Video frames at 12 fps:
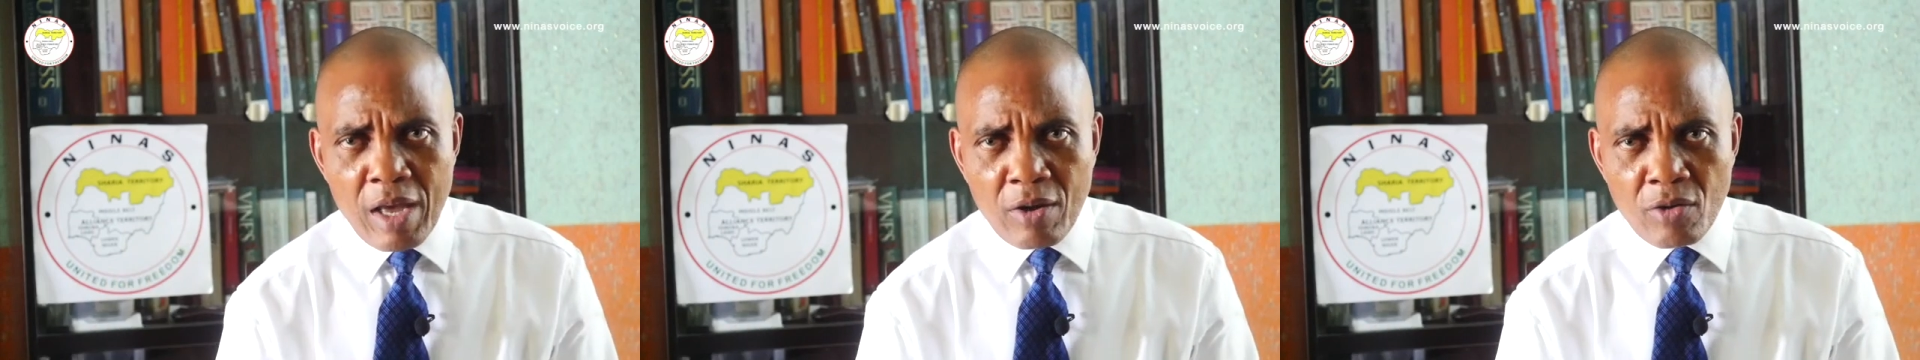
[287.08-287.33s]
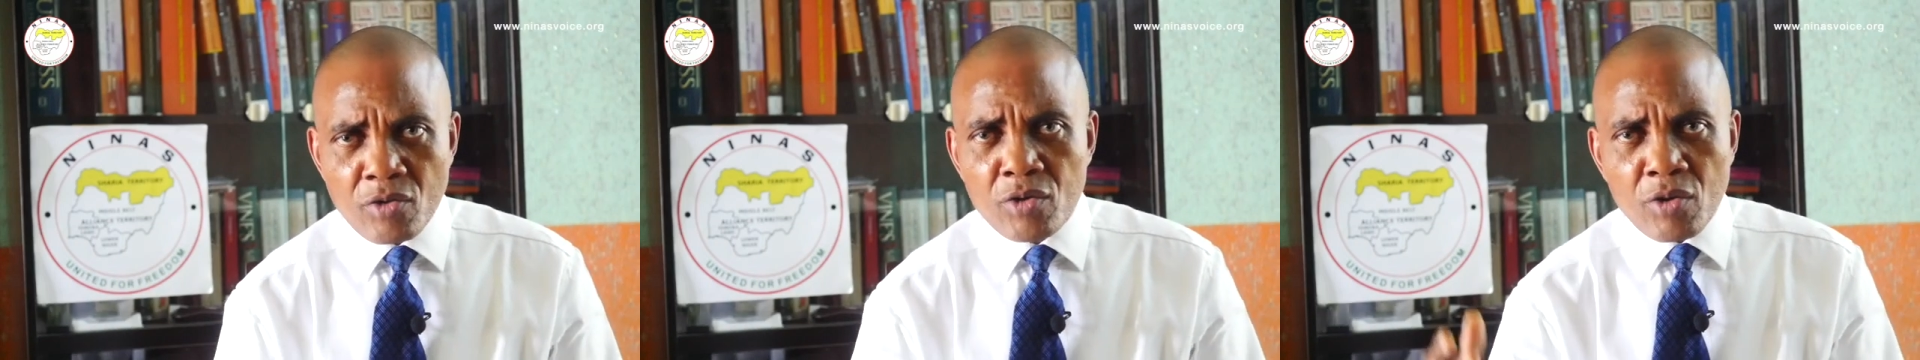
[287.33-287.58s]

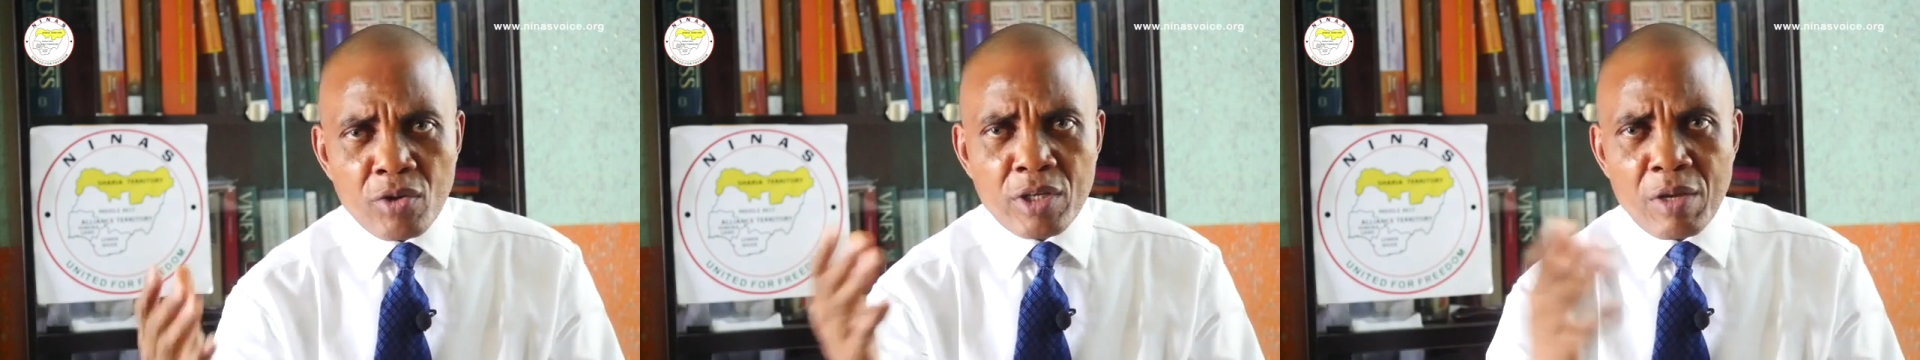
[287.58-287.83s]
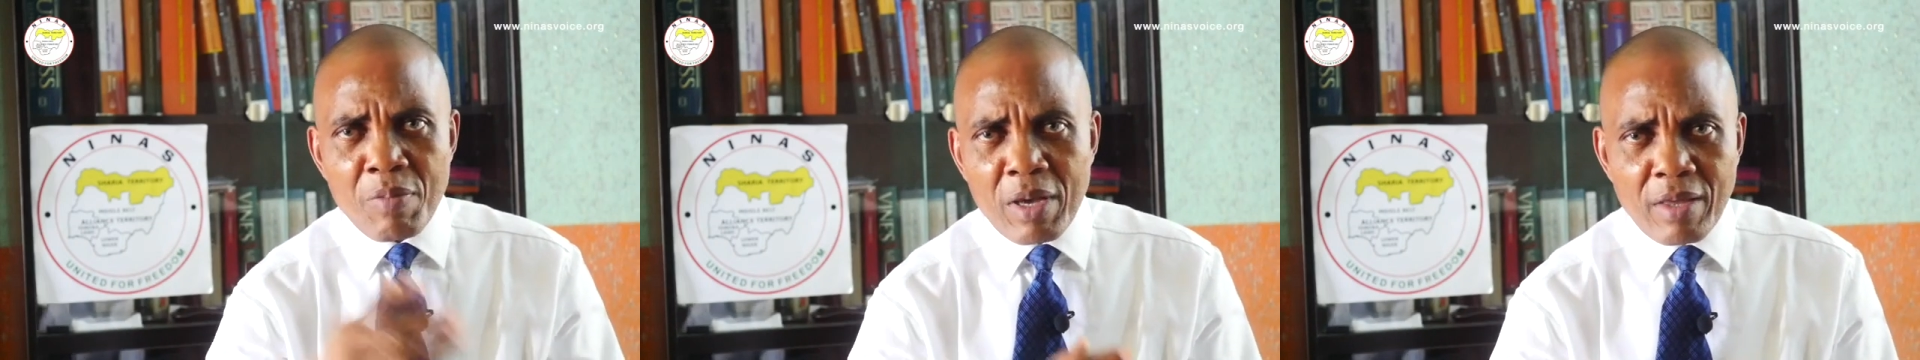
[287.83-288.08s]
Constitution
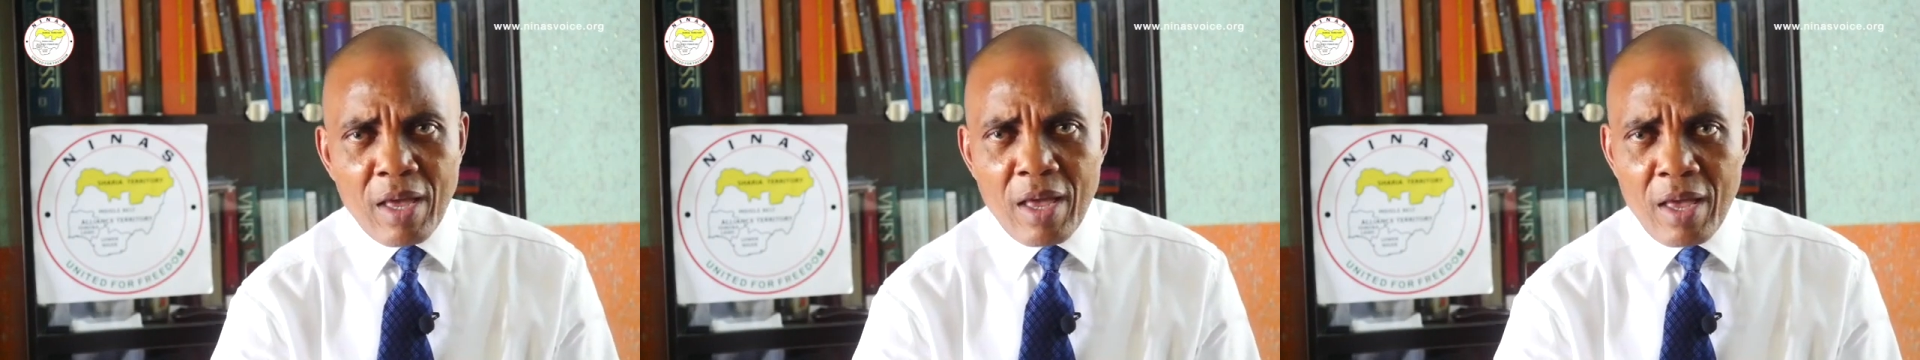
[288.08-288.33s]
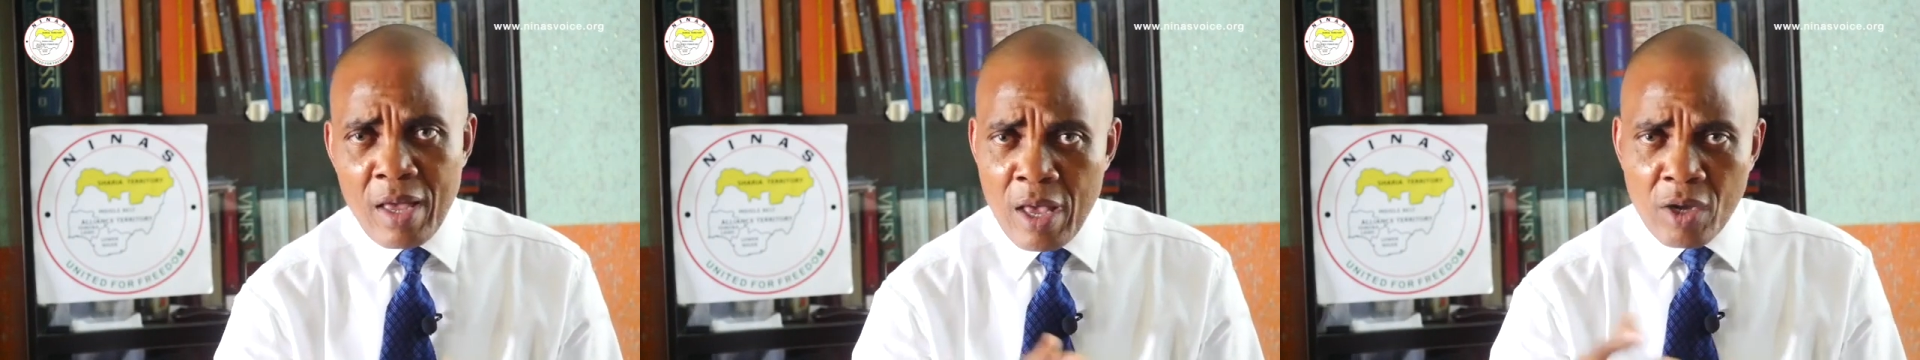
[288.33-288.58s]
Debate
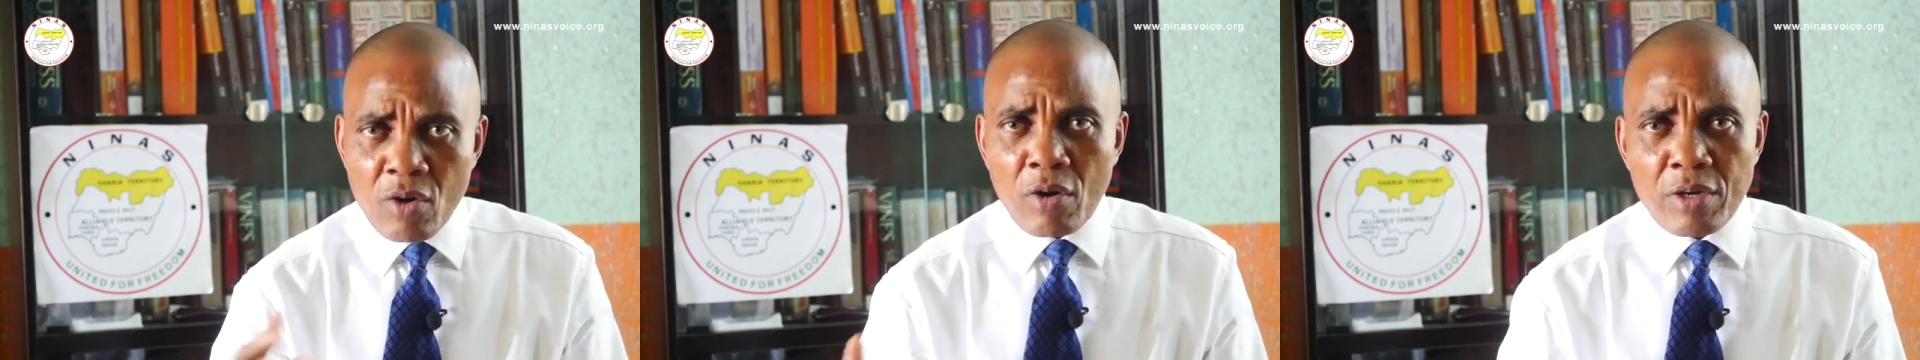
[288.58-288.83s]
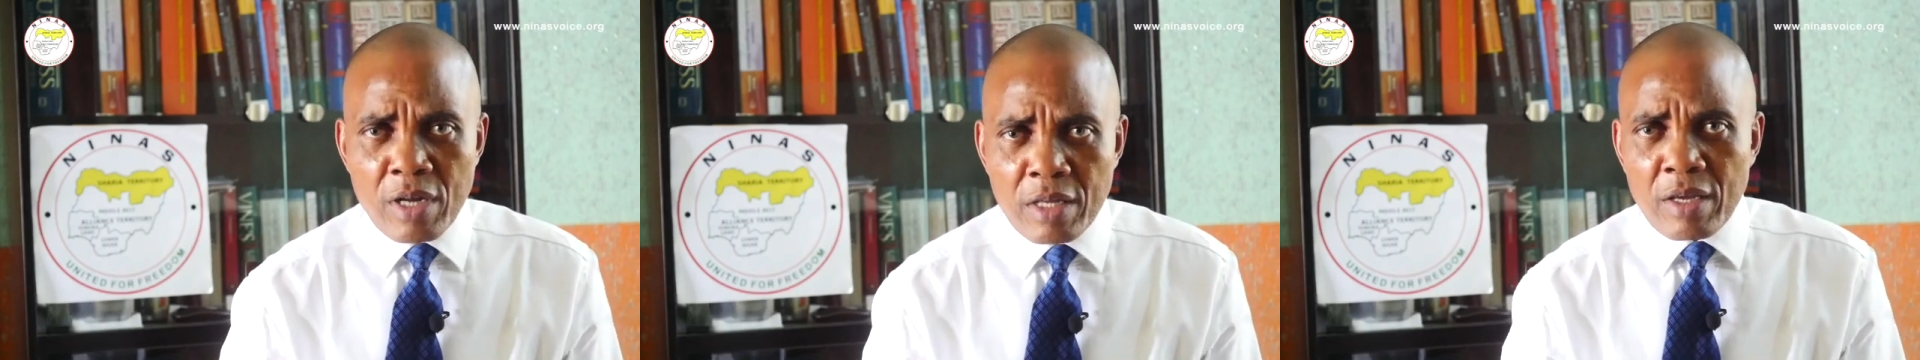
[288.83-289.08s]

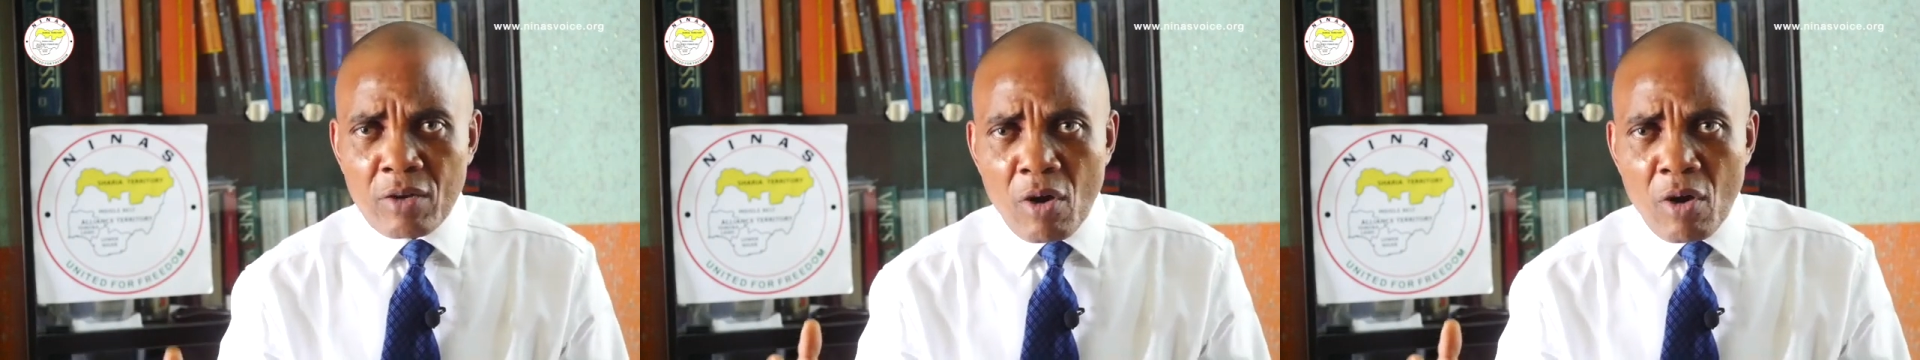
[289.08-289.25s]
Coordinating